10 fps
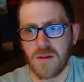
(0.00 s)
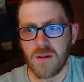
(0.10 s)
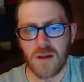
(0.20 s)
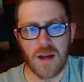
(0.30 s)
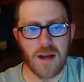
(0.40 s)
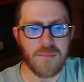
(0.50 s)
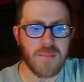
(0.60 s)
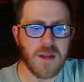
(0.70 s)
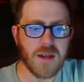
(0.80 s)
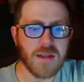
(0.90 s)

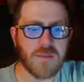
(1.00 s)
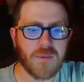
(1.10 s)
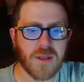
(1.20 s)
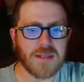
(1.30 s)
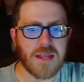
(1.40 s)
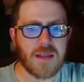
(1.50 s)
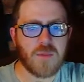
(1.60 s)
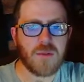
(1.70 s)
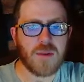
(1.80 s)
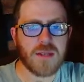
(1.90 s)
The fleet's
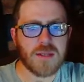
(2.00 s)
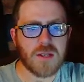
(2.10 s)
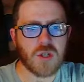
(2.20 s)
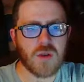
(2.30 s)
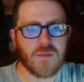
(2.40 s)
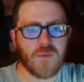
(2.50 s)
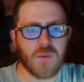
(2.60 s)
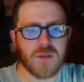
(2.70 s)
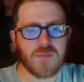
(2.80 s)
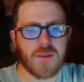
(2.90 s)
debut isn't as
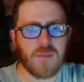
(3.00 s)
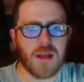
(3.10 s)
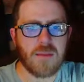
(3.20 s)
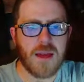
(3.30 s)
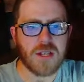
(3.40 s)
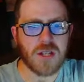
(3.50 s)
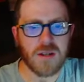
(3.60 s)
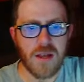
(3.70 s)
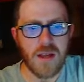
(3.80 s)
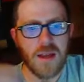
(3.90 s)
straightforward as one might imagine.
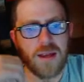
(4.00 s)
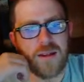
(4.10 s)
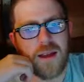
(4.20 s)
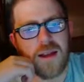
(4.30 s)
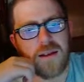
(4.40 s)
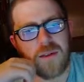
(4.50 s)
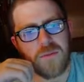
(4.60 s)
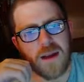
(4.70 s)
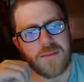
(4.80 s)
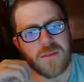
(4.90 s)
In
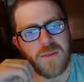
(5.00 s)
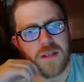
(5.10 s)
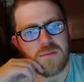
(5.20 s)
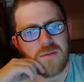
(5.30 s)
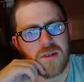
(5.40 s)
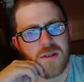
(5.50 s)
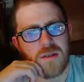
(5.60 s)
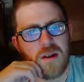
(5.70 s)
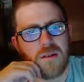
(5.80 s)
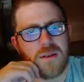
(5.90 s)
1995's A Fix with
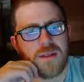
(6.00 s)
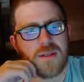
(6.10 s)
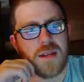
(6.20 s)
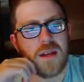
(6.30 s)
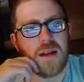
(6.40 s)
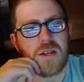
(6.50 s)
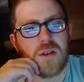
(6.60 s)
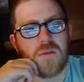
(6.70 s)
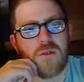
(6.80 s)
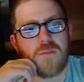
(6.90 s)
Sontarans, a
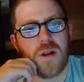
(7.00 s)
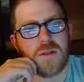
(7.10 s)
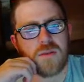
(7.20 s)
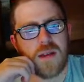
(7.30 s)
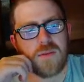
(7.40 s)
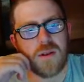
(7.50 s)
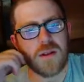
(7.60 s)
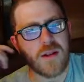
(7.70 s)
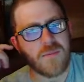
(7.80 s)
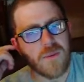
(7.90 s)
joke group Marshal Naven
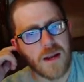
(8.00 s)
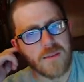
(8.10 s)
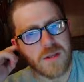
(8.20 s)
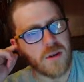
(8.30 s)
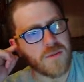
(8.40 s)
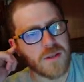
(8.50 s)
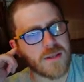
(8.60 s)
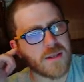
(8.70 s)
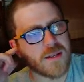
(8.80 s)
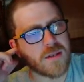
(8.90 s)
identified himself to the
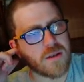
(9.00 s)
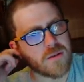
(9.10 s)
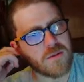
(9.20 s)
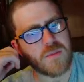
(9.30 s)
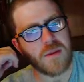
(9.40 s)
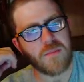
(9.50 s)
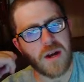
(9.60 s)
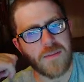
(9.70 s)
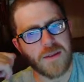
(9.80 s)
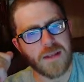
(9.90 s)
6th Doctor as being
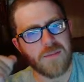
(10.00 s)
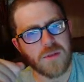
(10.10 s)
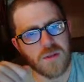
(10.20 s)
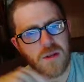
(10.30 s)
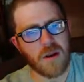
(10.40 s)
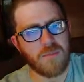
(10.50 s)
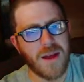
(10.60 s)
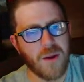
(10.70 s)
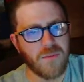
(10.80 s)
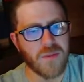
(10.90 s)
part of the 10th Sontaran
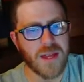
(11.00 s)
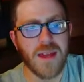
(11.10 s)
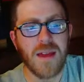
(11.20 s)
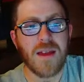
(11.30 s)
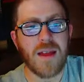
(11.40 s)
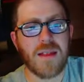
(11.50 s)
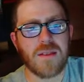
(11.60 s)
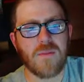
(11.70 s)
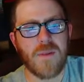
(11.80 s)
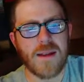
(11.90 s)
battle fleet. In
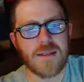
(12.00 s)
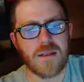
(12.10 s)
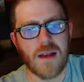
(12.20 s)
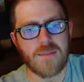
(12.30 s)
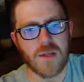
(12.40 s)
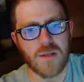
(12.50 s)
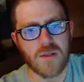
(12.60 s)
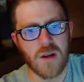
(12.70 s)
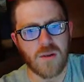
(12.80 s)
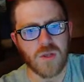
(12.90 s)
2009's The
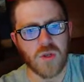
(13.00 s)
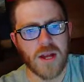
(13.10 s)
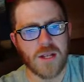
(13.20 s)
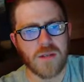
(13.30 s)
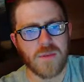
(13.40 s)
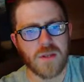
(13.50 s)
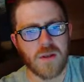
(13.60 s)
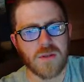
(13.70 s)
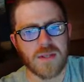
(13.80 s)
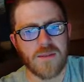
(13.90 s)
Sontaran Stratagem, the
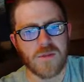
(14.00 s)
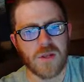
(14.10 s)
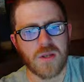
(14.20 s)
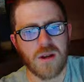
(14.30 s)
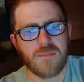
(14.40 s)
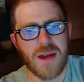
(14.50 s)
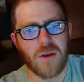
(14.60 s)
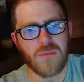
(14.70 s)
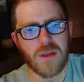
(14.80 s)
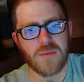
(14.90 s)
10th Sontaran
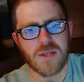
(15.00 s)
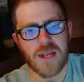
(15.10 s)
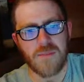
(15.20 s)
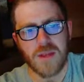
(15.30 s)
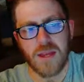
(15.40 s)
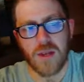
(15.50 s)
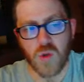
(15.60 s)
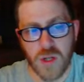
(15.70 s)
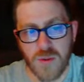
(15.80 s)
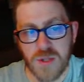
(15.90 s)
battle fleet was seemingly
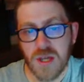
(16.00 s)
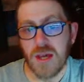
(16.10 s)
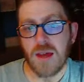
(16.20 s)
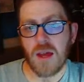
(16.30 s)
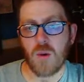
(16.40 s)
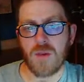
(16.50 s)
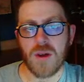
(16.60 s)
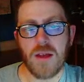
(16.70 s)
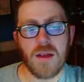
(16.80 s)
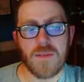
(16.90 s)
introduced.
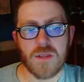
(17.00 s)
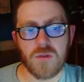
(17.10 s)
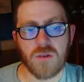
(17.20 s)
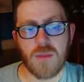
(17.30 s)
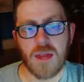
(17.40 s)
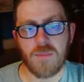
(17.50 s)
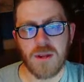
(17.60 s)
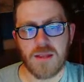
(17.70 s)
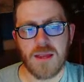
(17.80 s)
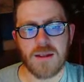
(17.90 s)
However, this group may have been
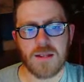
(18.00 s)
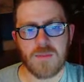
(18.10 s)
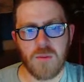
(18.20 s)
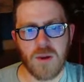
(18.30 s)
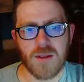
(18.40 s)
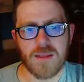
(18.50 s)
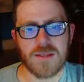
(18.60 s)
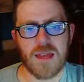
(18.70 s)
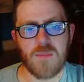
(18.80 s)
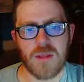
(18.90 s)
intended to be one and the
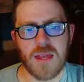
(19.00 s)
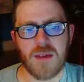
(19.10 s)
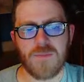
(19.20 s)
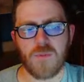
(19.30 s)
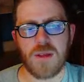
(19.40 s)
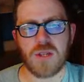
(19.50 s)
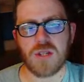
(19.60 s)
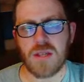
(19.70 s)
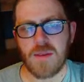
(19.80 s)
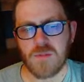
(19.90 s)
same with the
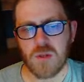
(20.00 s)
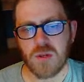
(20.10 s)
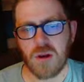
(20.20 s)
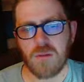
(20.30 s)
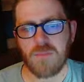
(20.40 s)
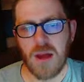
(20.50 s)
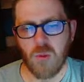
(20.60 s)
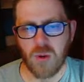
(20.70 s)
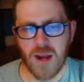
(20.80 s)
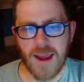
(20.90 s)
aforementioned 10th Sontaran battle
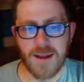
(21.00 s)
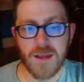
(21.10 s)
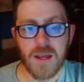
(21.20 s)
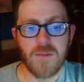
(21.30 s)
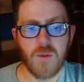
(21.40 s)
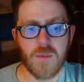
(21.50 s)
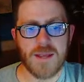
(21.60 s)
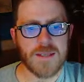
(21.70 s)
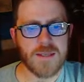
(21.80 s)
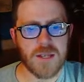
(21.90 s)
brigade, for
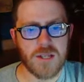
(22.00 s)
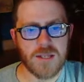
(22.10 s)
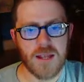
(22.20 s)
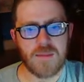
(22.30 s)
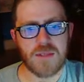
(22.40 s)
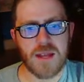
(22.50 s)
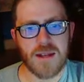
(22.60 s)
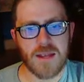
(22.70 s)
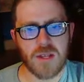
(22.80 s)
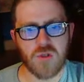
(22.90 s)
reasons such as the name
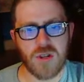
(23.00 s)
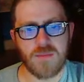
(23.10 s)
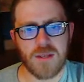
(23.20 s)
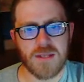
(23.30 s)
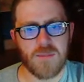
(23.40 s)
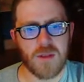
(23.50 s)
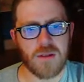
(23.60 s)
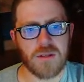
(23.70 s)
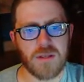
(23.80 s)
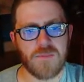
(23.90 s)
sounding extremely
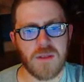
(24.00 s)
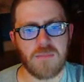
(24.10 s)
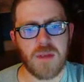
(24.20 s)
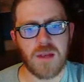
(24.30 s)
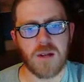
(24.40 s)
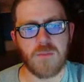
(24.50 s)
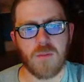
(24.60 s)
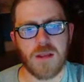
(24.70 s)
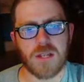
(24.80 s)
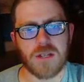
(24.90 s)
similar and the fleet being in
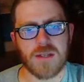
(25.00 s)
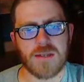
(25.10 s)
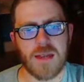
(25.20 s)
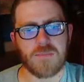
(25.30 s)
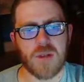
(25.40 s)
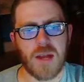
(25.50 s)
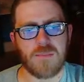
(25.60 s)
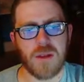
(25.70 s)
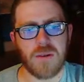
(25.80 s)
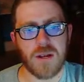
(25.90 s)
operation at the same time
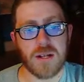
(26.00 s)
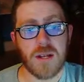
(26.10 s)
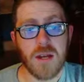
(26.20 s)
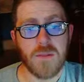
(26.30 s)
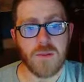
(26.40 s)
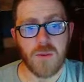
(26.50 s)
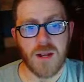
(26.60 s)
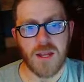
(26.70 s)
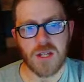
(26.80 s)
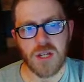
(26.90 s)
period, the
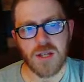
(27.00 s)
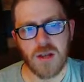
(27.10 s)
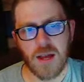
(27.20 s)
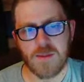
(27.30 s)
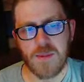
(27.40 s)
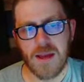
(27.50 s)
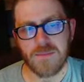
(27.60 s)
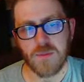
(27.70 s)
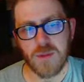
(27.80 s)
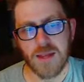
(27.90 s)
20-ish year time span
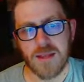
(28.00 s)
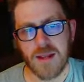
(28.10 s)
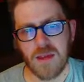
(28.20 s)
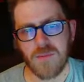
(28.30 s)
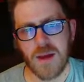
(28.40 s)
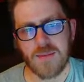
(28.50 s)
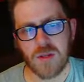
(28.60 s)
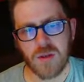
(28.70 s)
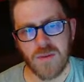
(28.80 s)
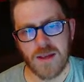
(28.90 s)
from 1985 to
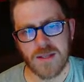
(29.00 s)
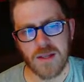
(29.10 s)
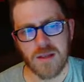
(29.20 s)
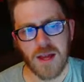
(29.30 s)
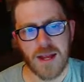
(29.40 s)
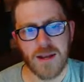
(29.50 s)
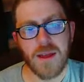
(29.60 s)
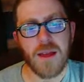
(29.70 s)
2009.